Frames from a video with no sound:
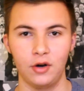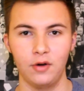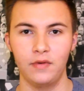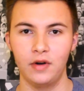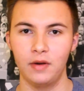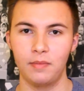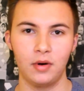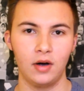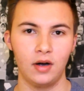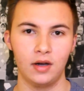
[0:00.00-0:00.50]

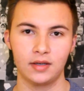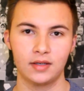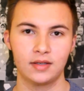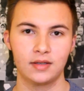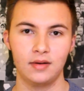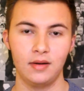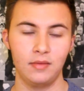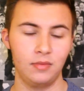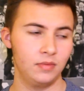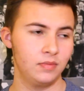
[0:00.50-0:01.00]
over the
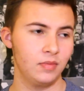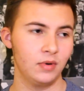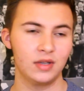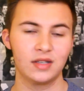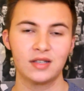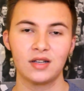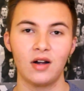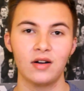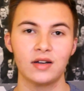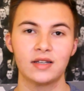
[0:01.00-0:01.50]
past uh, well,
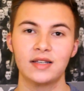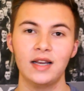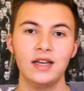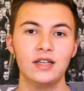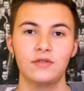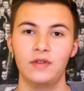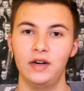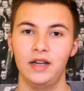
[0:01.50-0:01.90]
start of the season.